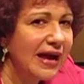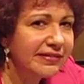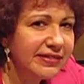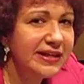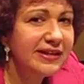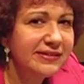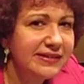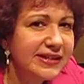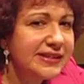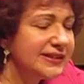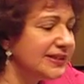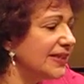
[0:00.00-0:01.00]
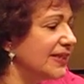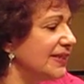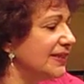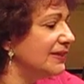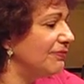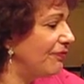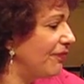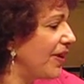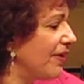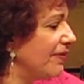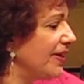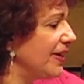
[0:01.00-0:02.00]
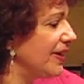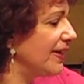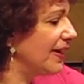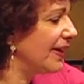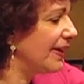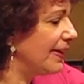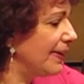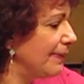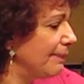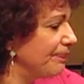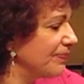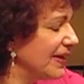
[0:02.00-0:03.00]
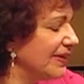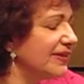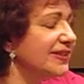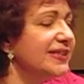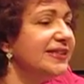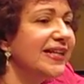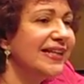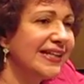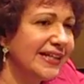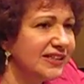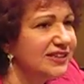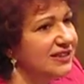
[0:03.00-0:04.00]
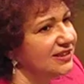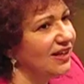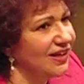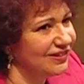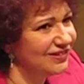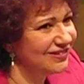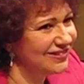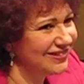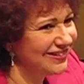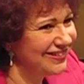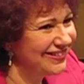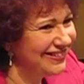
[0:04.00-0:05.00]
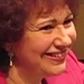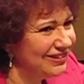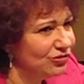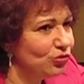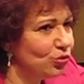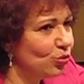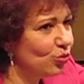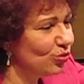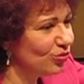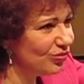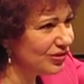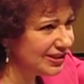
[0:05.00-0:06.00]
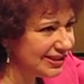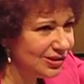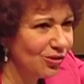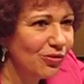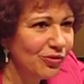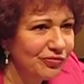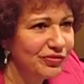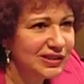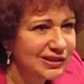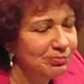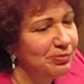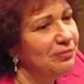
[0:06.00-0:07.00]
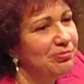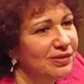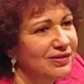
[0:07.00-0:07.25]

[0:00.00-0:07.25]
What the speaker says: I think this is very, this is an insight to the soul of these people.